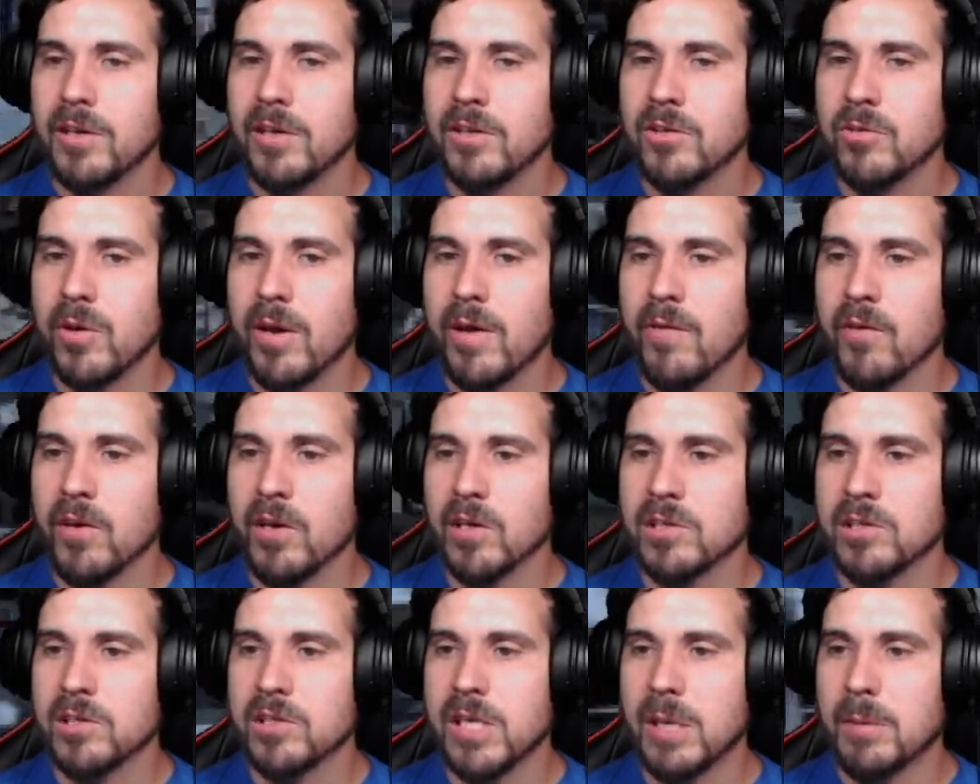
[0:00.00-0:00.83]
Do I have like
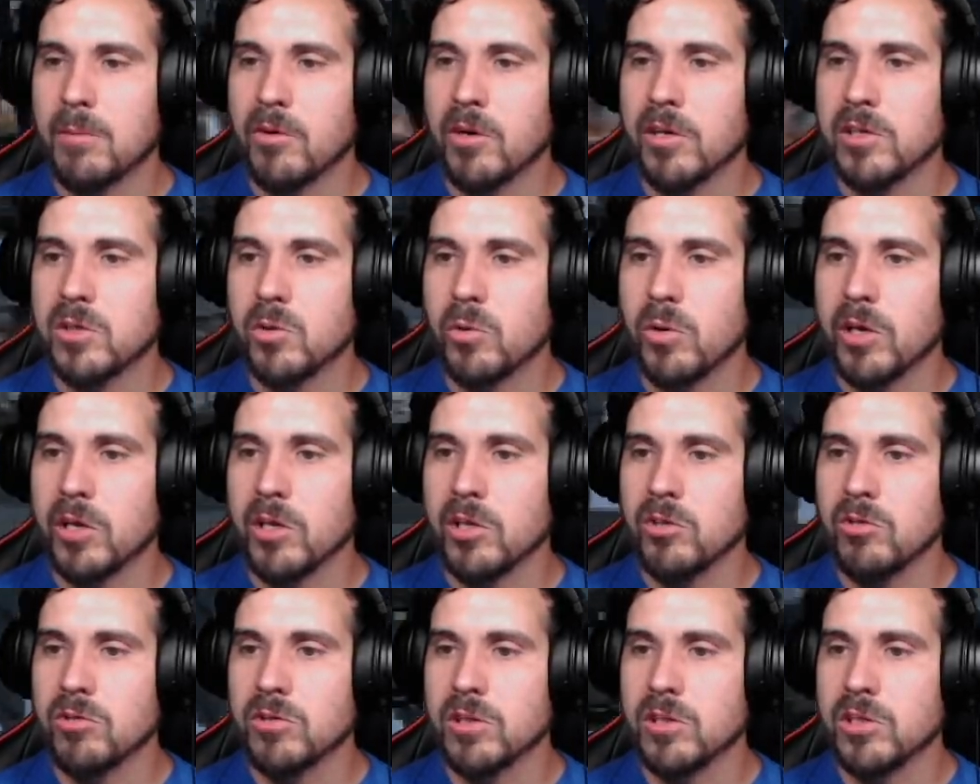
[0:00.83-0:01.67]
a samurai sword I can
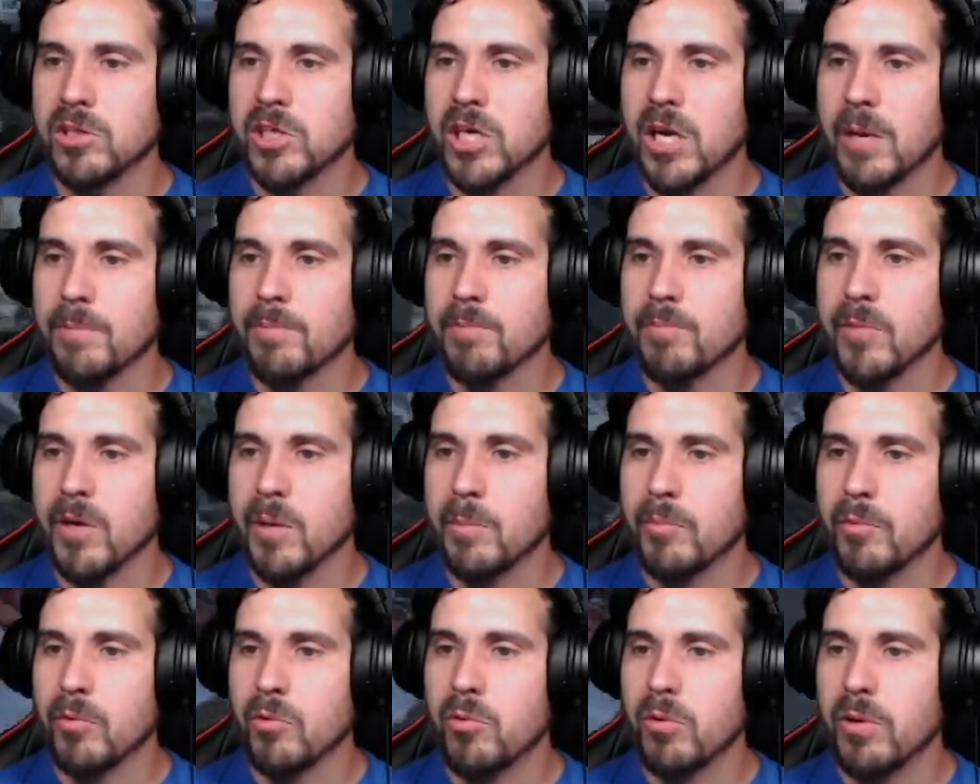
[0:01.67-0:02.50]
use to chop them up
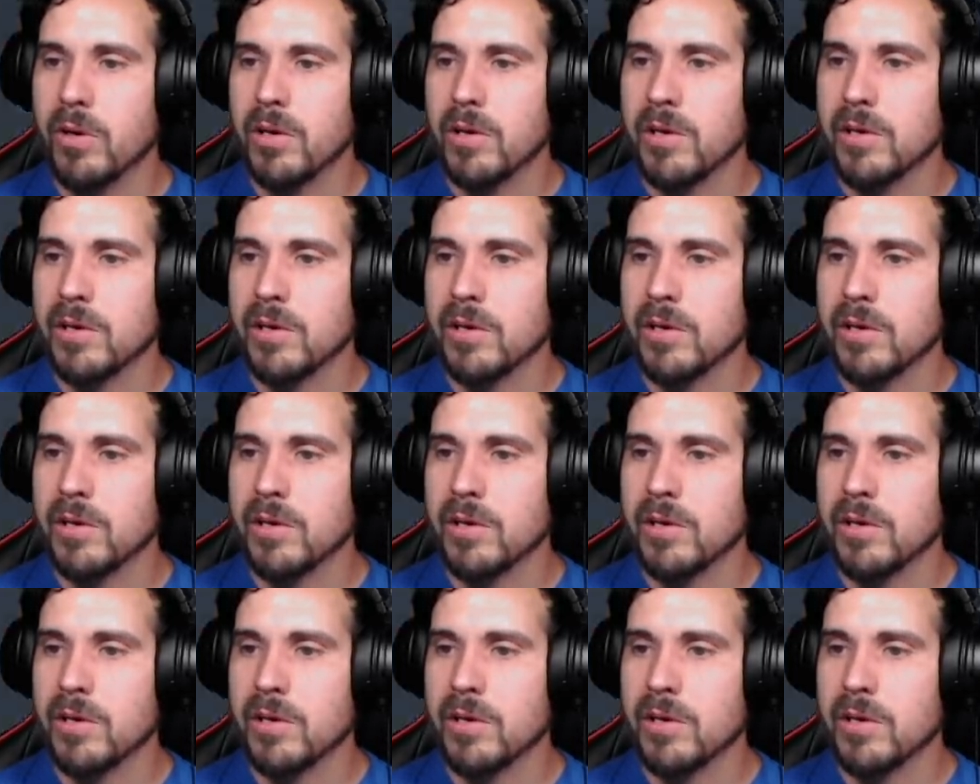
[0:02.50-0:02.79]
real quick?